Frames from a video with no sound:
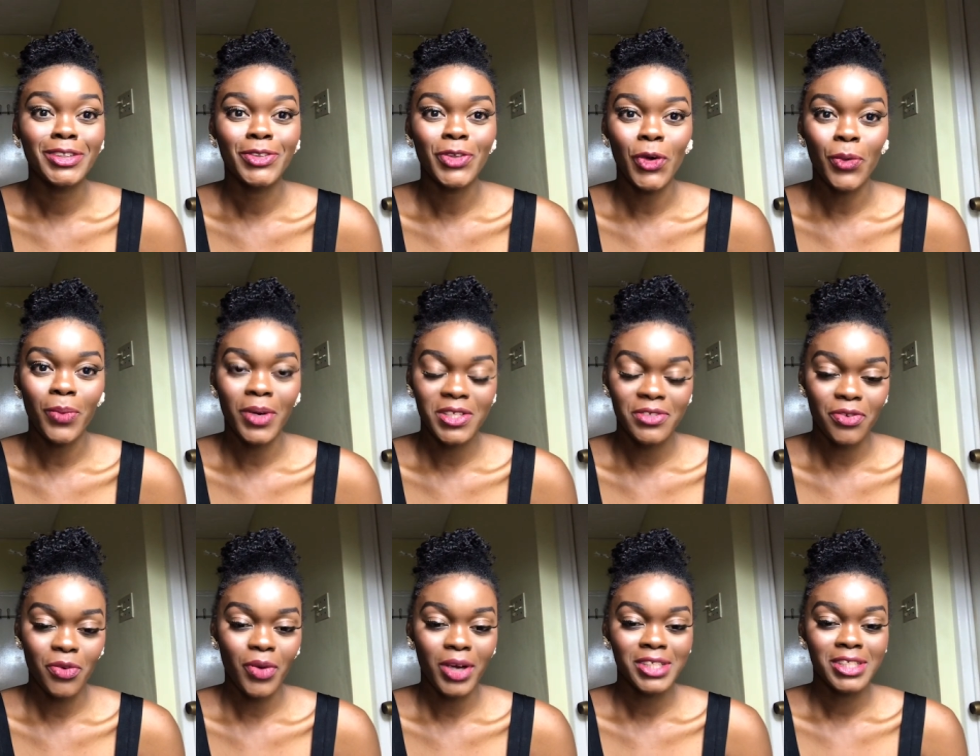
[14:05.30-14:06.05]
so much for
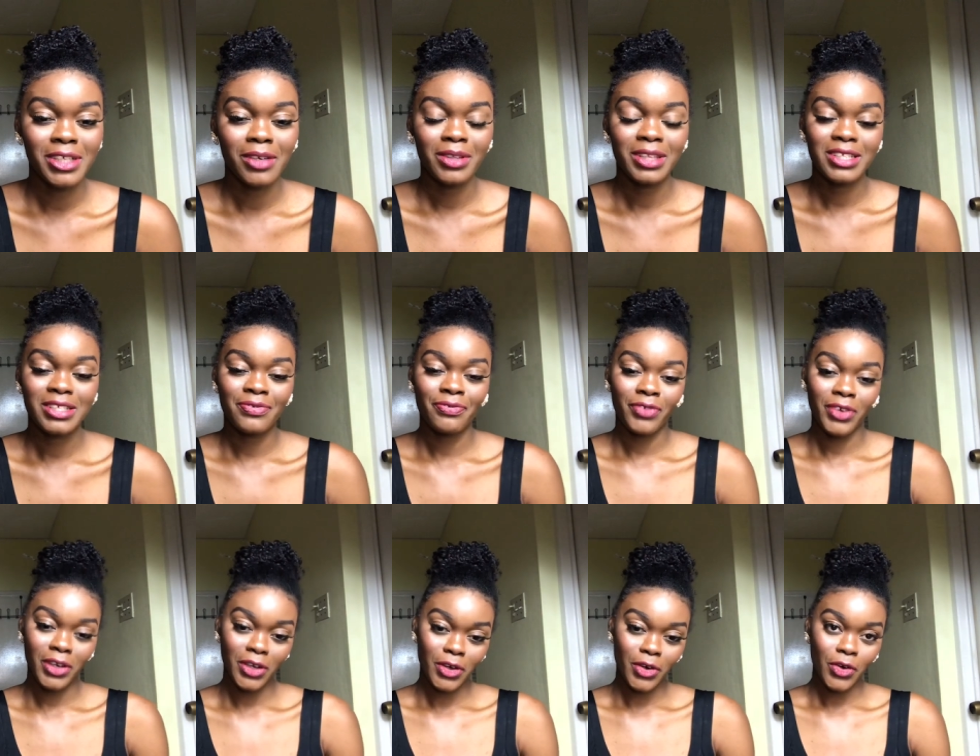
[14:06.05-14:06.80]
watching this
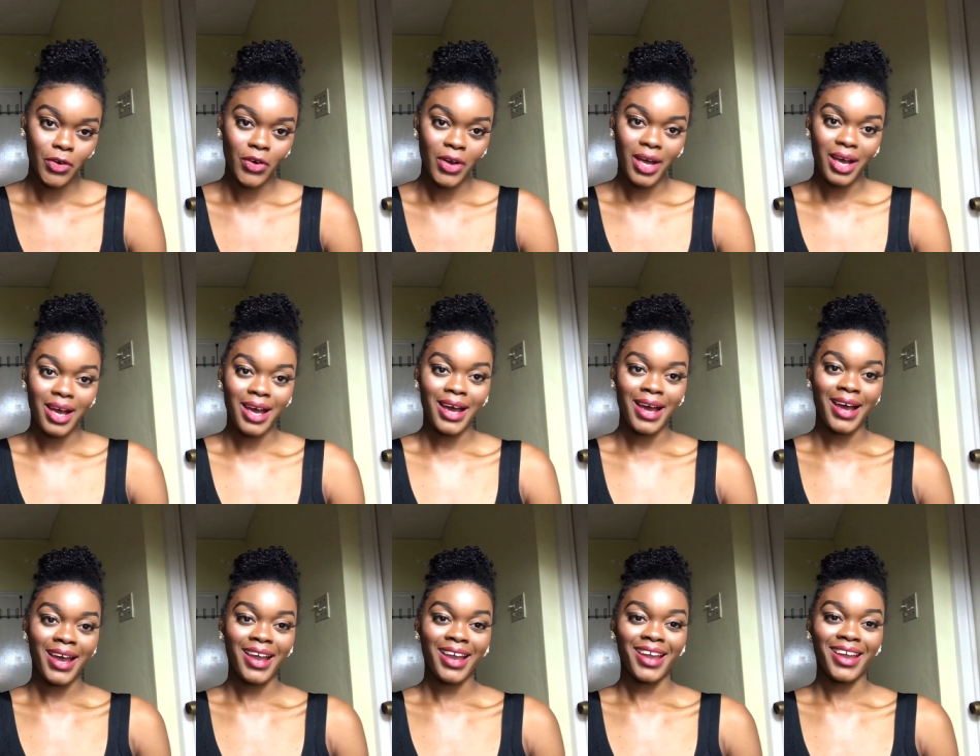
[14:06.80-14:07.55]
video.
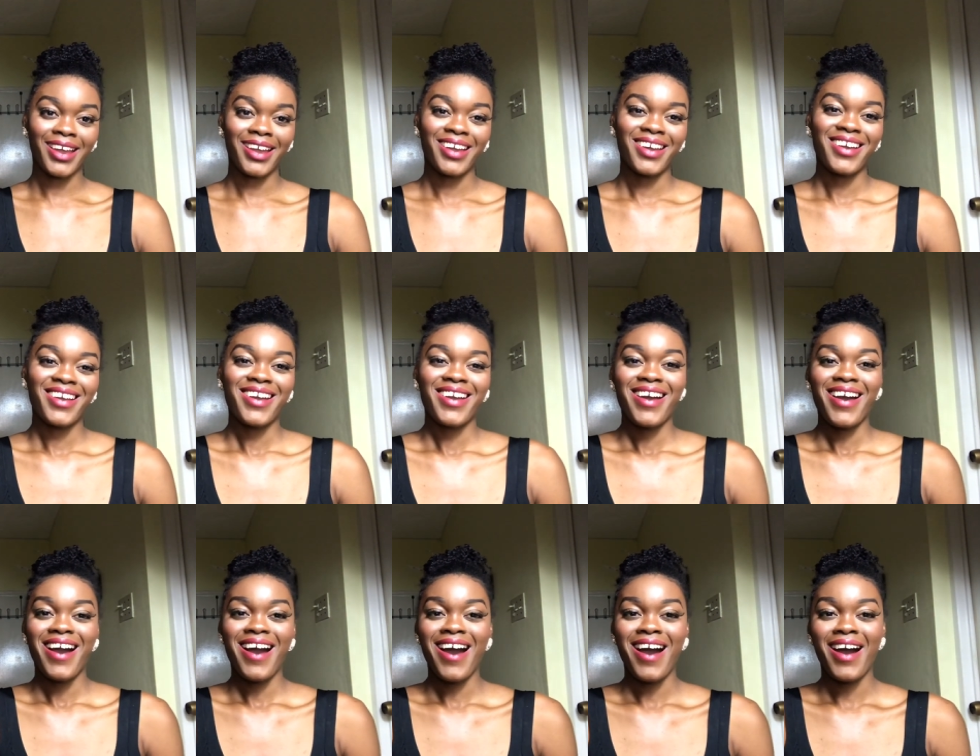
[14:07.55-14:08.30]
I
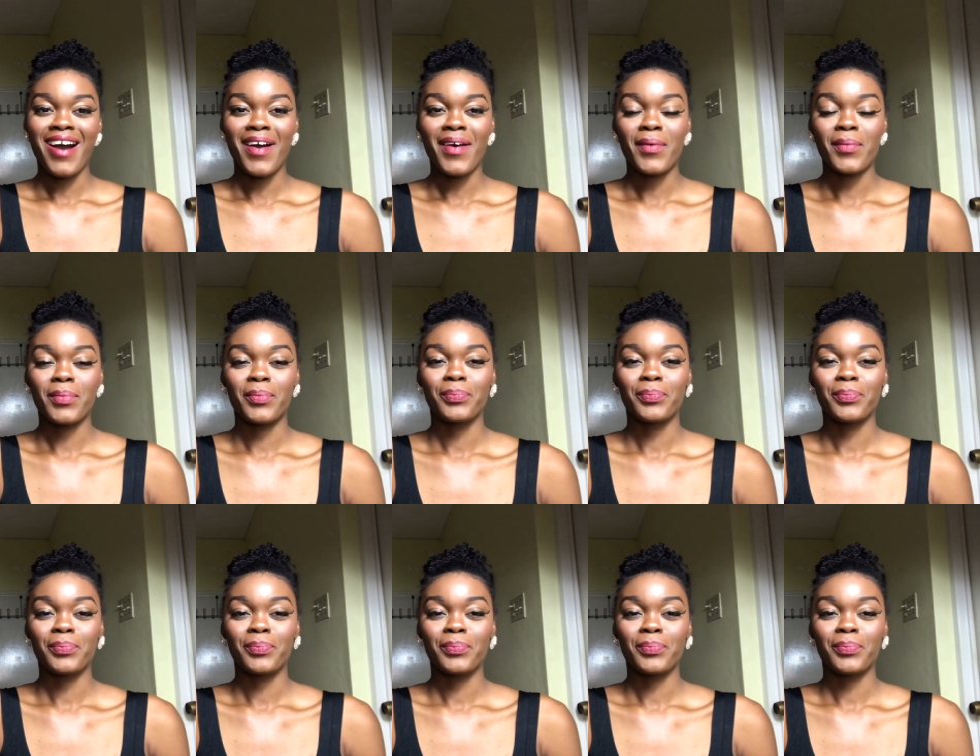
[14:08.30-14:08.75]
am